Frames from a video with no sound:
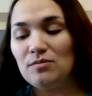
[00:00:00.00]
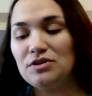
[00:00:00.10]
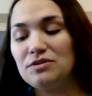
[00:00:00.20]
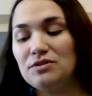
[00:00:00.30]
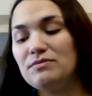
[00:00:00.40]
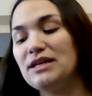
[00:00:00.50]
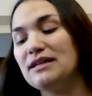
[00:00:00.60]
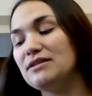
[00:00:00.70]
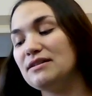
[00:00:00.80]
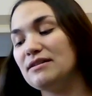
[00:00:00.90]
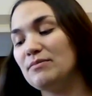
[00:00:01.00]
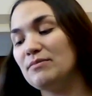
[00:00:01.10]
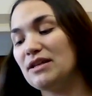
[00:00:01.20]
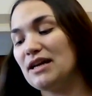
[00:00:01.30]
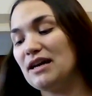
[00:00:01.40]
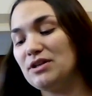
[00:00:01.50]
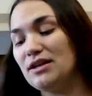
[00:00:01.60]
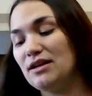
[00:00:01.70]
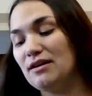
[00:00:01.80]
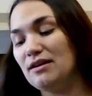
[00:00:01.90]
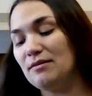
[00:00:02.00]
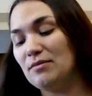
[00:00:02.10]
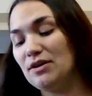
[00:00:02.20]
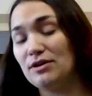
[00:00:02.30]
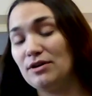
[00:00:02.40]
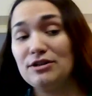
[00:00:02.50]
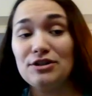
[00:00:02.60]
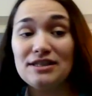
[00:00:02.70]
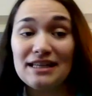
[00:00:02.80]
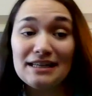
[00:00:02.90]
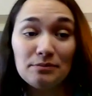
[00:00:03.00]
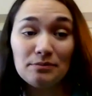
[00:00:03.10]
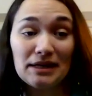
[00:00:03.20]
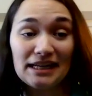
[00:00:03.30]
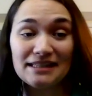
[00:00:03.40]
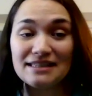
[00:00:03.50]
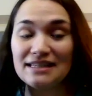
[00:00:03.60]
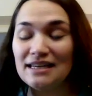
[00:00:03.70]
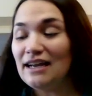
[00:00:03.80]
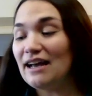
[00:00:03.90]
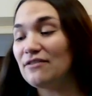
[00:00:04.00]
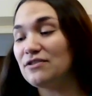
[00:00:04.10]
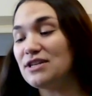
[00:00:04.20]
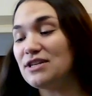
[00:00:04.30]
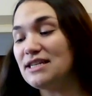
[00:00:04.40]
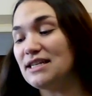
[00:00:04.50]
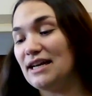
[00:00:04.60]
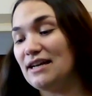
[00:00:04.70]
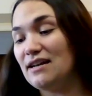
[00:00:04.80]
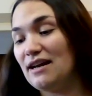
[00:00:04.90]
which means something that happened to him, or I should say his remains, after he died.